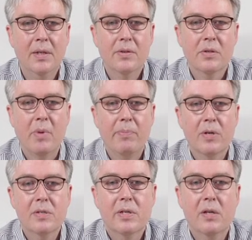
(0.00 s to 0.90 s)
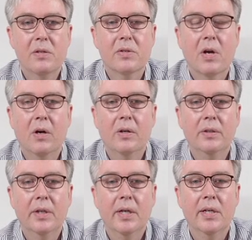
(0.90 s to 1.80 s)
So my presentation is
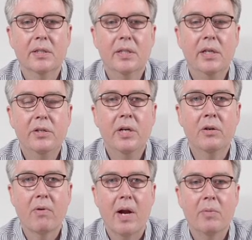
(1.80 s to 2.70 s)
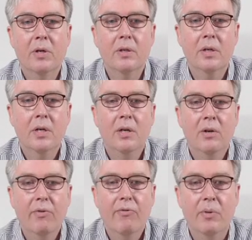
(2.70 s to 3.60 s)
called "Teaching Grammar:
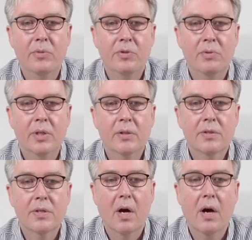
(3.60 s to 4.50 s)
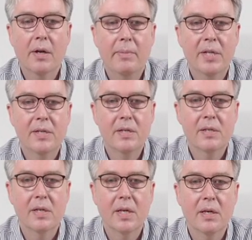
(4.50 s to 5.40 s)
From Drills to
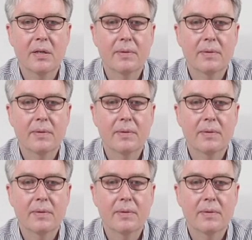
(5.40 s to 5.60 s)
Automaticity."